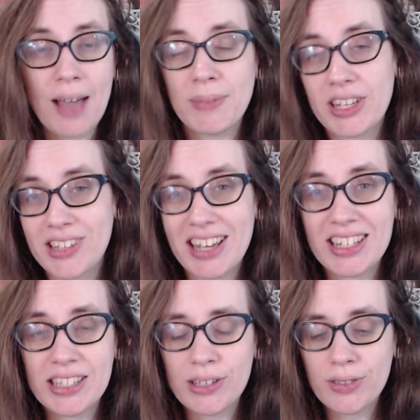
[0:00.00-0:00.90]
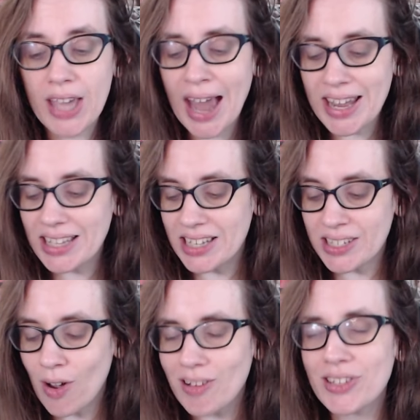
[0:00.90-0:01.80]
I'm excited to. The NES is a
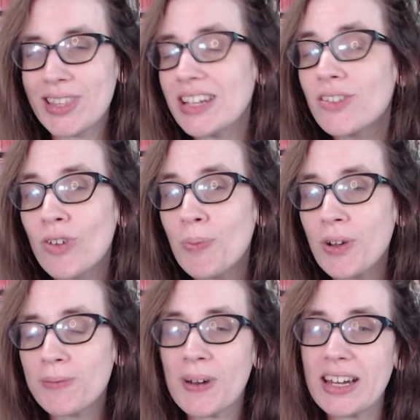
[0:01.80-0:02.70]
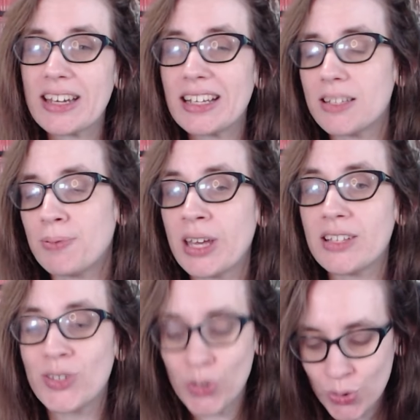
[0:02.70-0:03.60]
console that I grew up with, but I didn't get to play
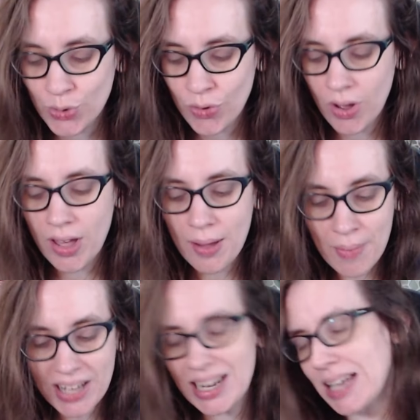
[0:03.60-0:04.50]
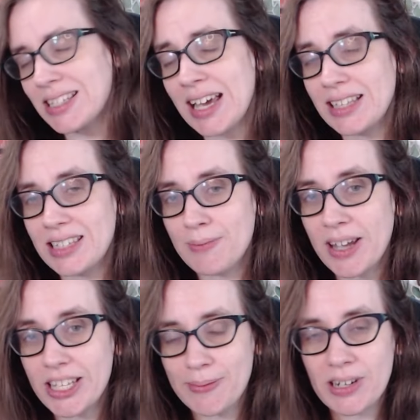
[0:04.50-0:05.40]
it too much. As I had said, my
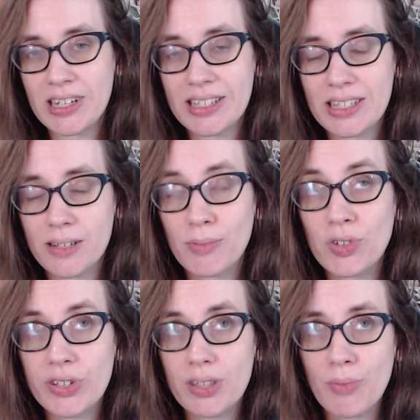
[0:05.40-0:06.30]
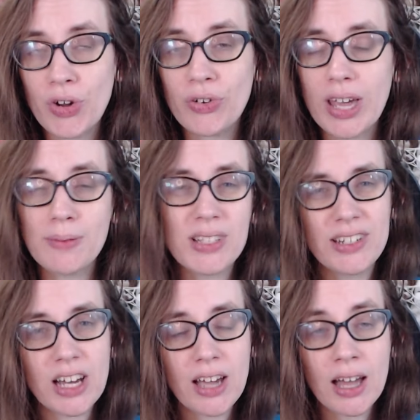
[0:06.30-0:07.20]
experiences are mostly the Mario games and
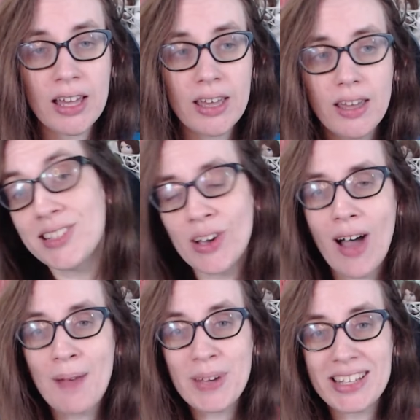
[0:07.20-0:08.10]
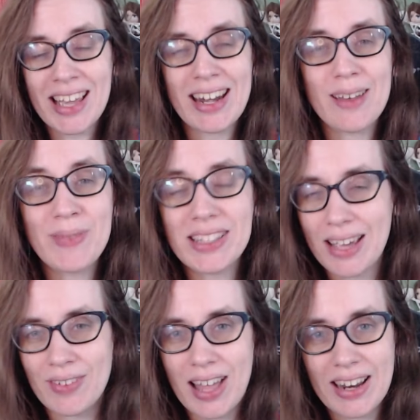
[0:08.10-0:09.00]
Duck Hunt. So I'm excited. It means I
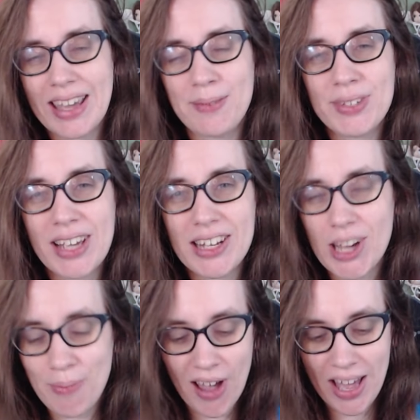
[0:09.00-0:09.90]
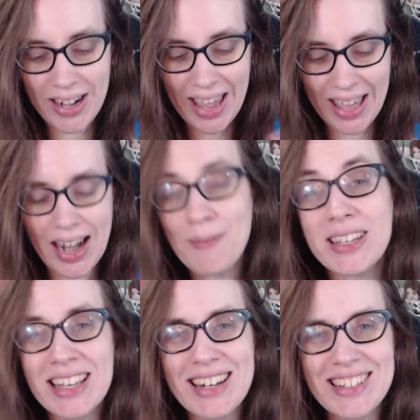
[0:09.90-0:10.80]
have a lot of games to catch up on, and I'm
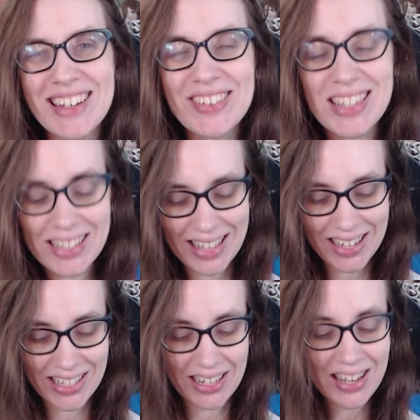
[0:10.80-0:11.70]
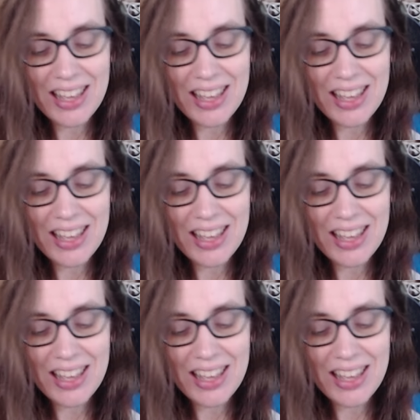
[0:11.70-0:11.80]
excited to show you what's in the collection.